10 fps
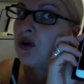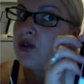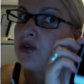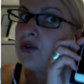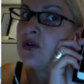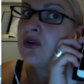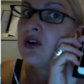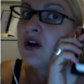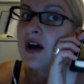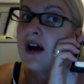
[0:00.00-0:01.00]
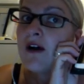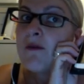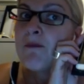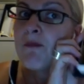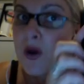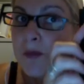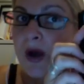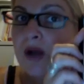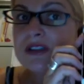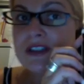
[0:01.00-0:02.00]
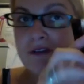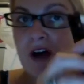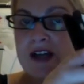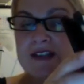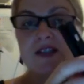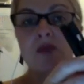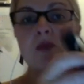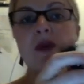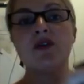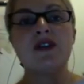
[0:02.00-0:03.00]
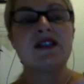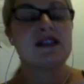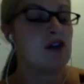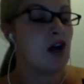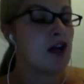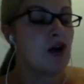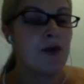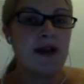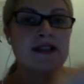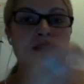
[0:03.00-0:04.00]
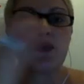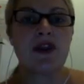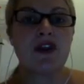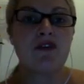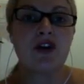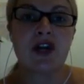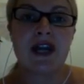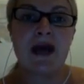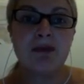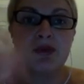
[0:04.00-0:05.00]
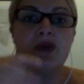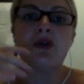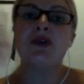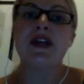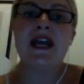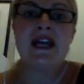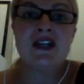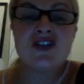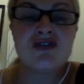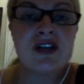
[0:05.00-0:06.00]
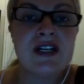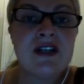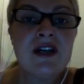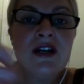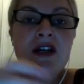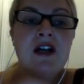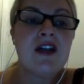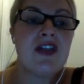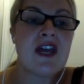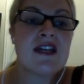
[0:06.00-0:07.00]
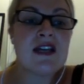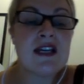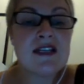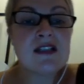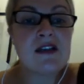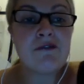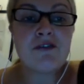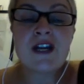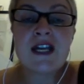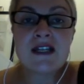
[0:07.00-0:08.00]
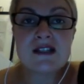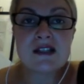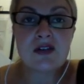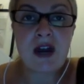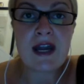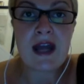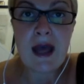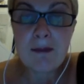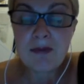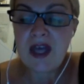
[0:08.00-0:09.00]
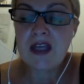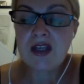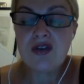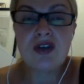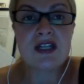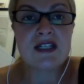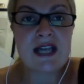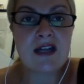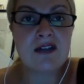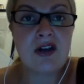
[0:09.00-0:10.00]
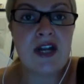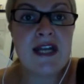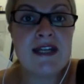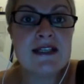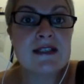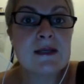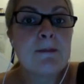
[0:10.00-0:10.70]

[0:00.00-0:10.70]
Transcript: your mobile device. So whether it's an iOS, whether you've got an Apple or an Android, there is a free Instagram app that you can download, and it's